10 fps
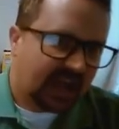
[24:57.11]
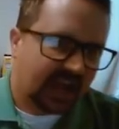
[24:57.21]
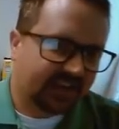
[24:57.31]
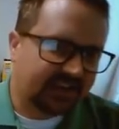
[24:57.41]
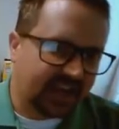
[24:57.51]

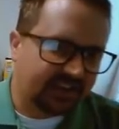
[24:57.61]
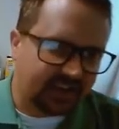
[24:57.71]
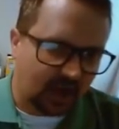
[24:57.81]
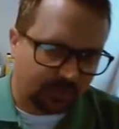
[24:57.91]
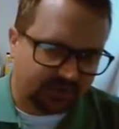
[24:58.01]
A T
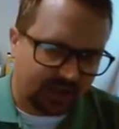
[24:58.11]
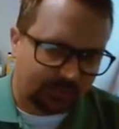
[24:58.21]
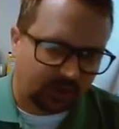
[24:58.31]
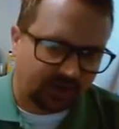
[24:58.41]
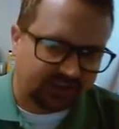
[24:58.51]
cell
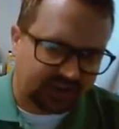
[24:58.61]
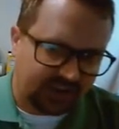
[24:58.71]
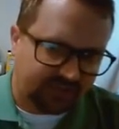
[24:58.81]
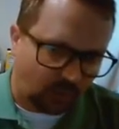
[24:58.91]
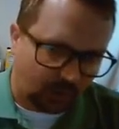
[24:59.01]
receptor and a
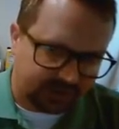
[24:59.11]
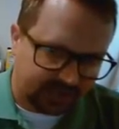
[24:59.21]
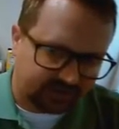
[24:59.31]
CD4 T